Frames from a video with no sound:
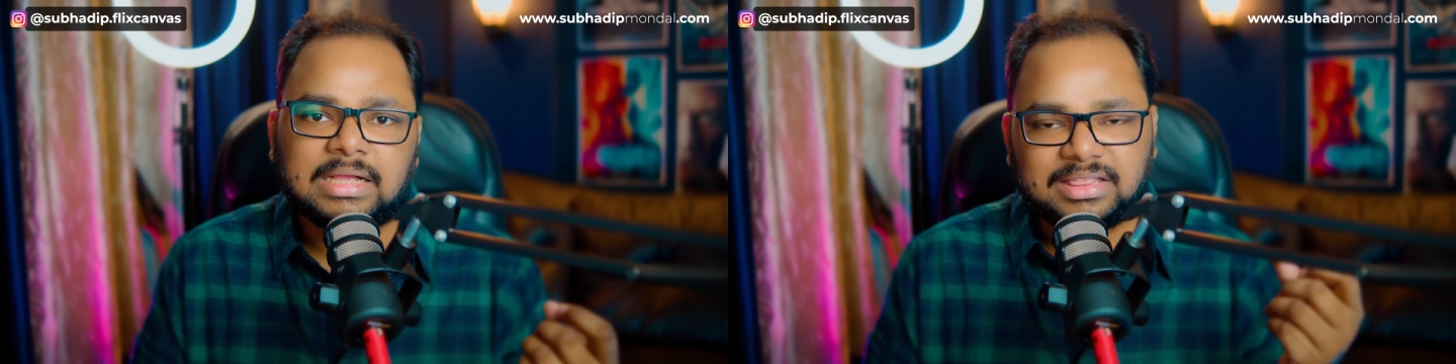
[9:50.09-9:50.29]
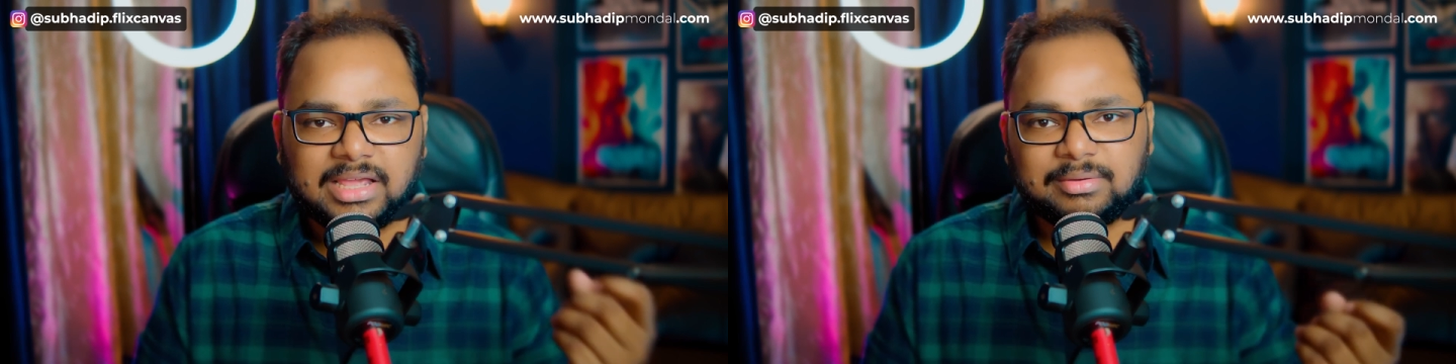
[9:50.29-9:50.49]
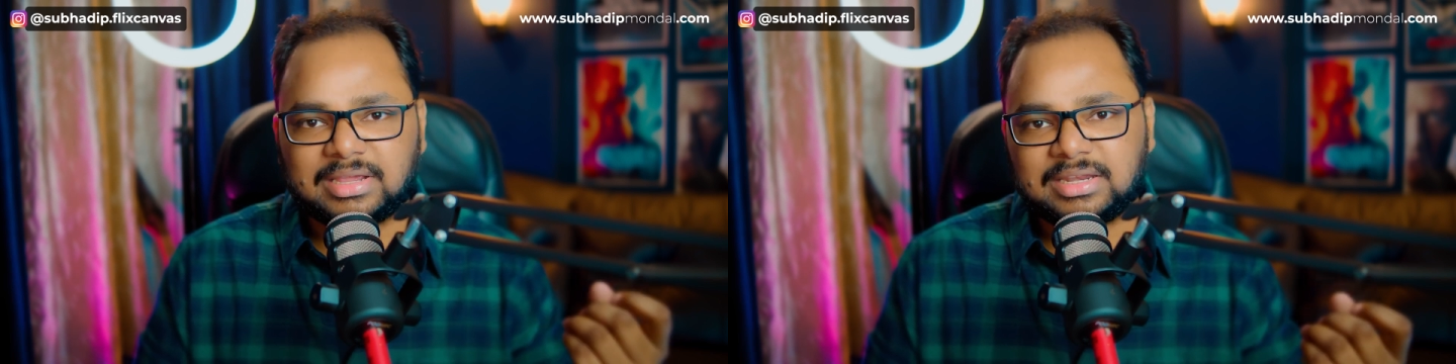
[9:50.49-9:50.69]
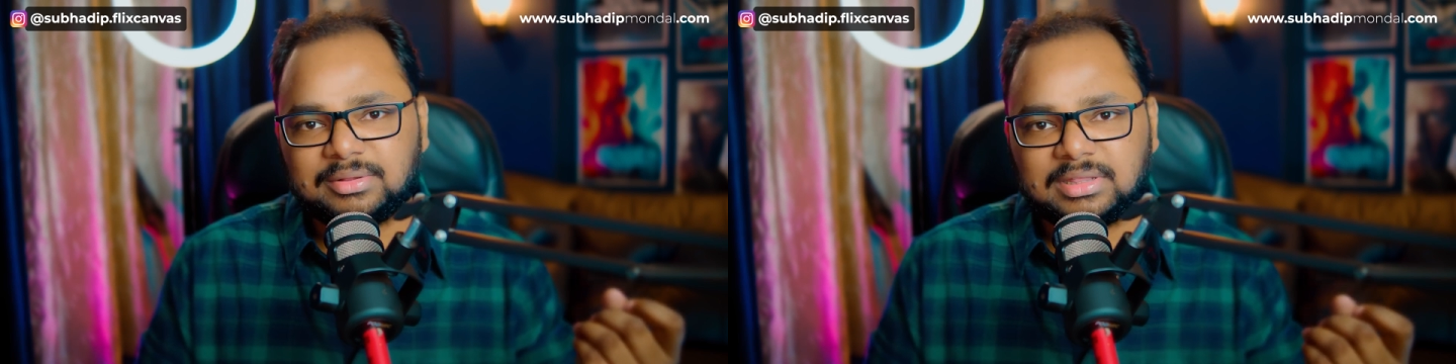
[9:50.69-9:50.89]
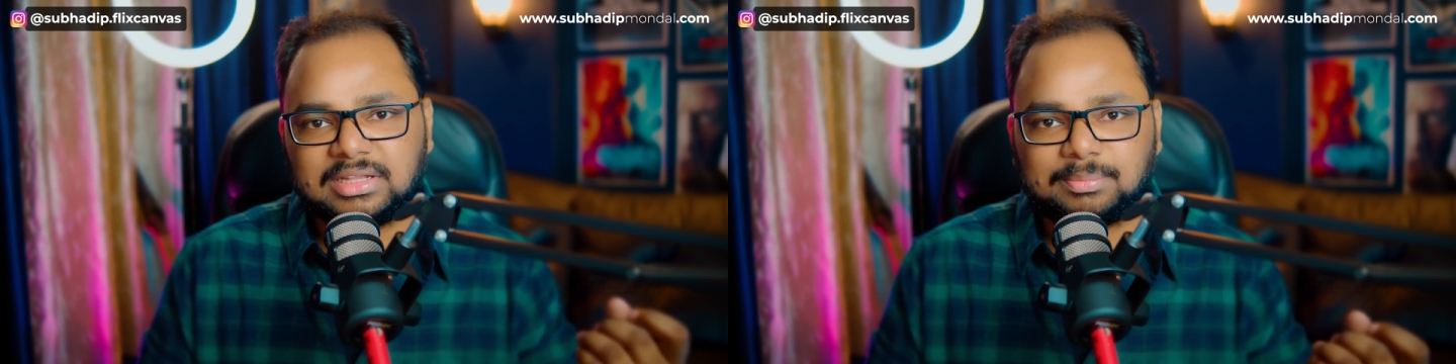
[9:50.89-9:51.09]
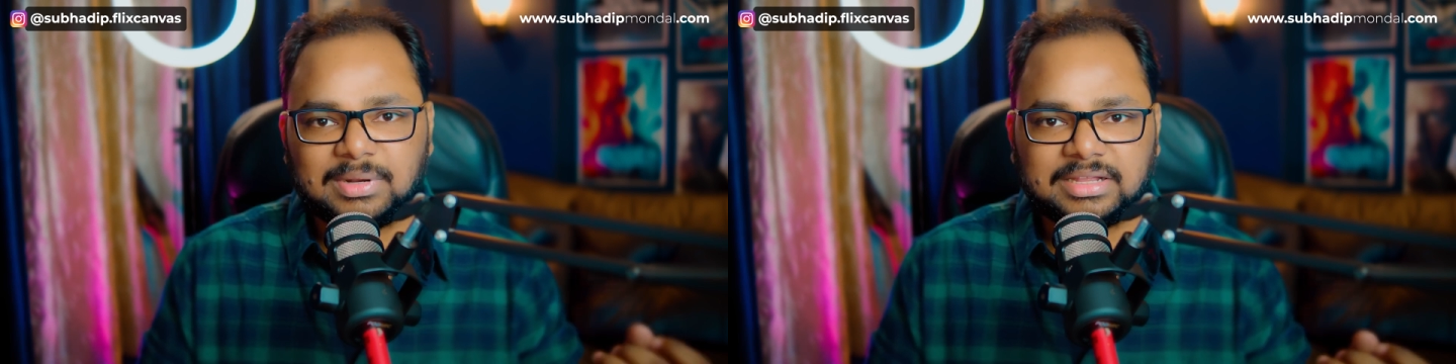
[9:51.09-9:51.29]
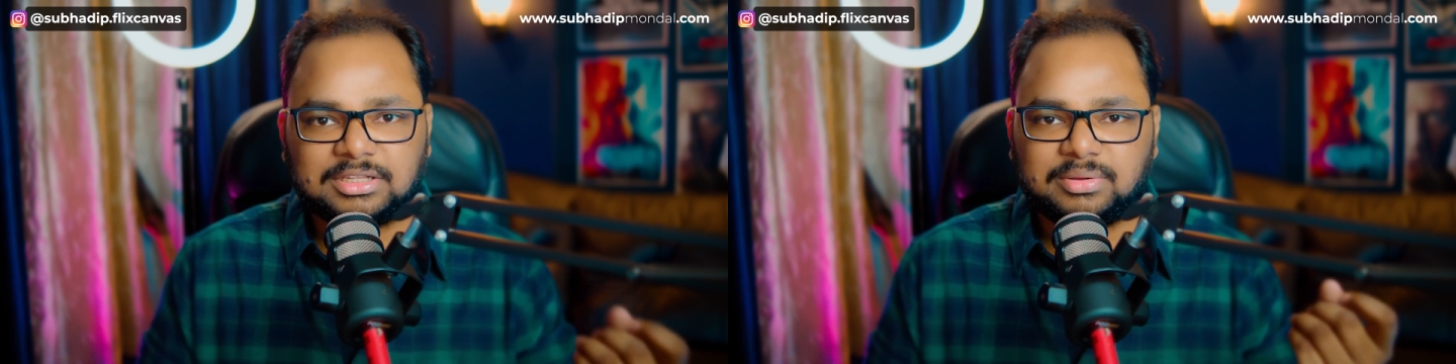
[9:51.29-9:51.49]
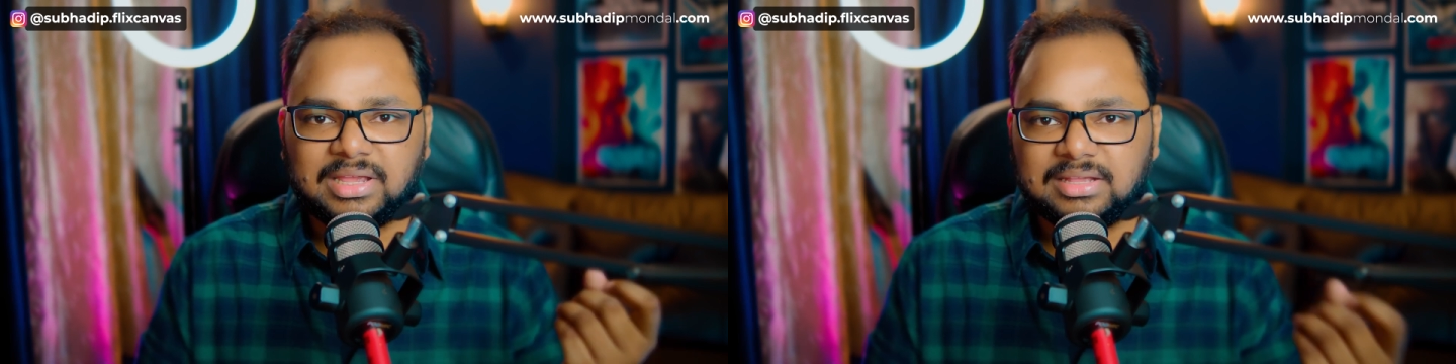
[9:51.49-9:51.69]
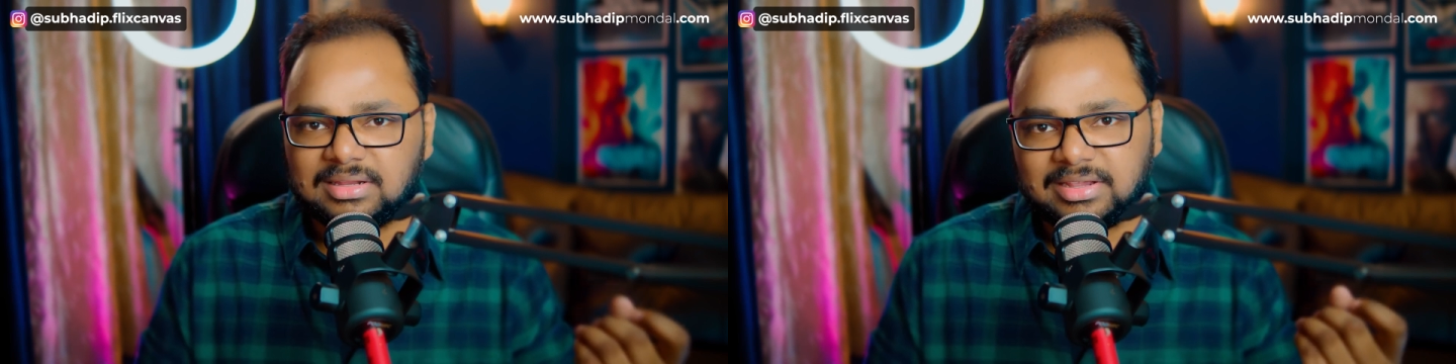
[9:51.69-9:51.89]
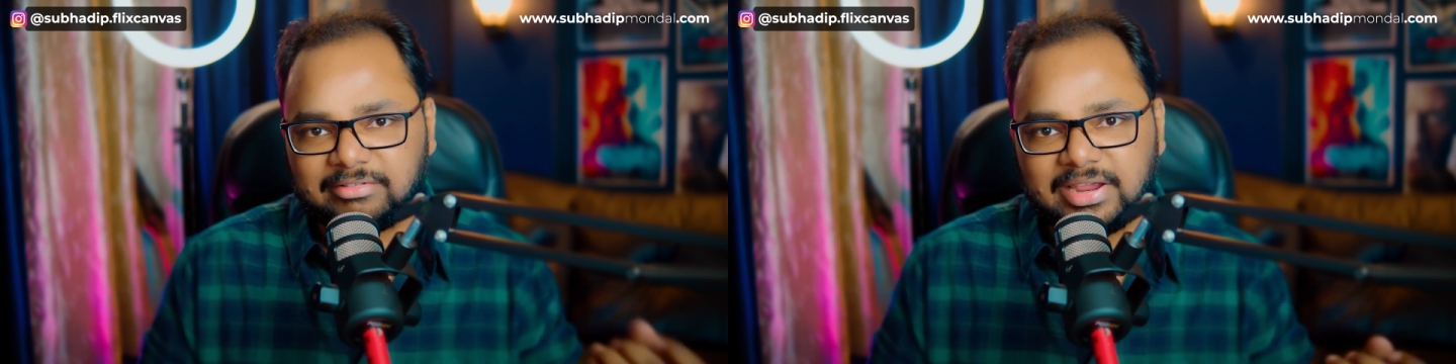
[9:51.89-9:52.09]
then you can use these plugins to
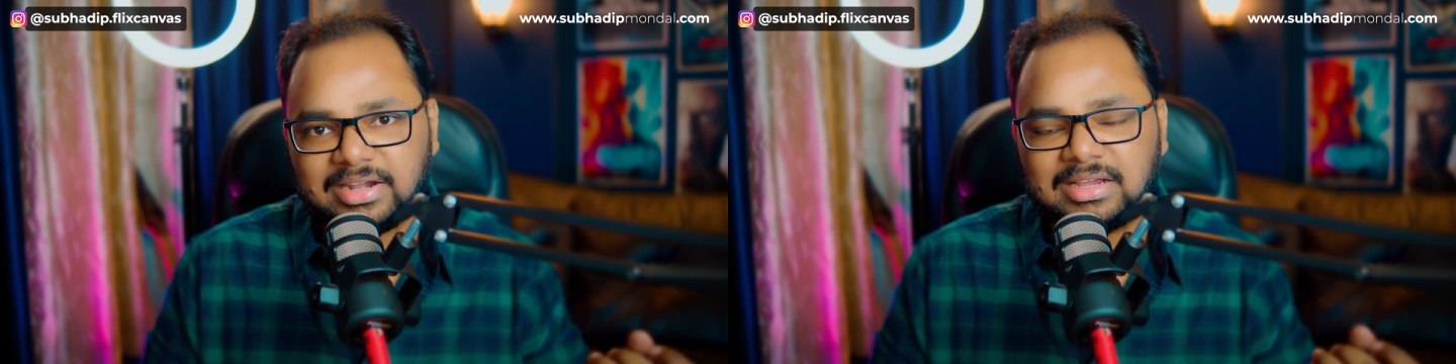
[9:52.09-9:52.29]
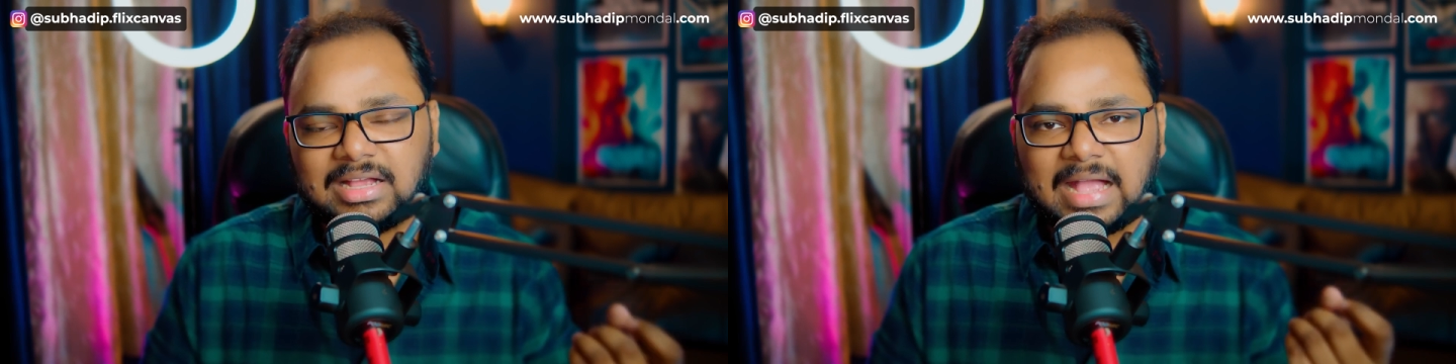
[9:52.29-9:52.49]
easily create